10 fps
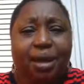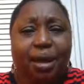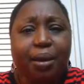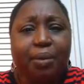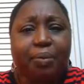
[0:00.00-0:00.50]

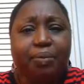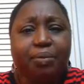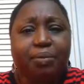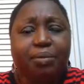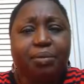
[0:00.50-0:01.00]

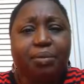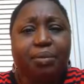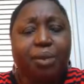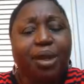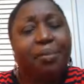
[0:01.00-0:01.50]

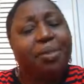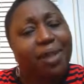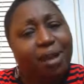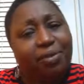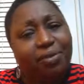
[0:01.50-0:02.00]
But I'm
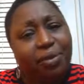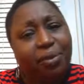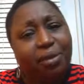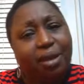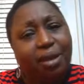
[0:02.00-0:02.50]
thankful